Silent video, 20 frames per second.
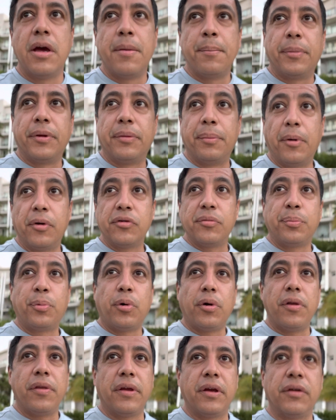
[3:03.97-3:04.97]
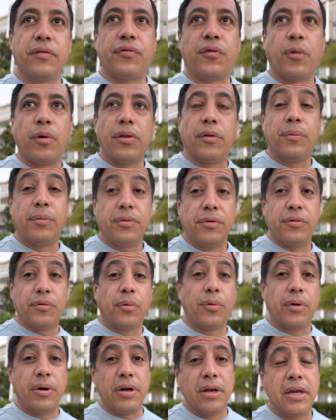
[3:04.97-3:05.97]
But the most important thing for the
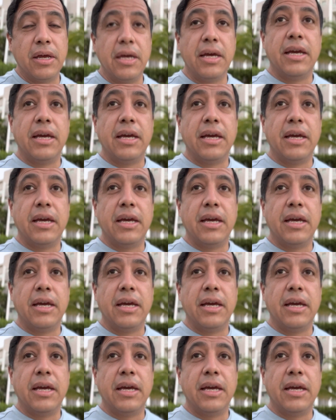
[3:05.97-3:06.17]
resort,